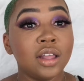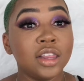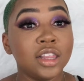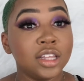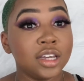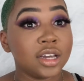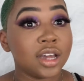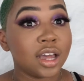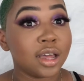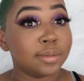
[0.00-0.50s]

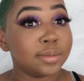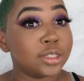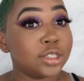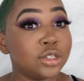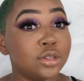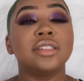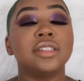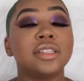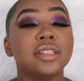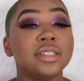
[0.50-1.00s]
look up
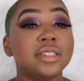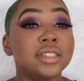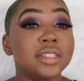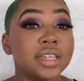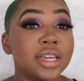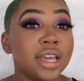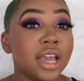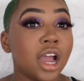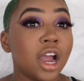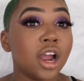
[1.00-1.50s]
to
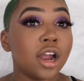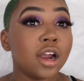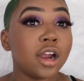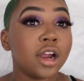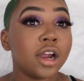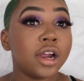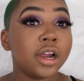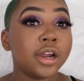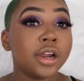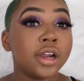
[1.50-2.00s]
see
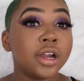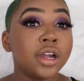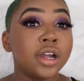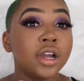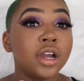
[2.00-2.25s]
her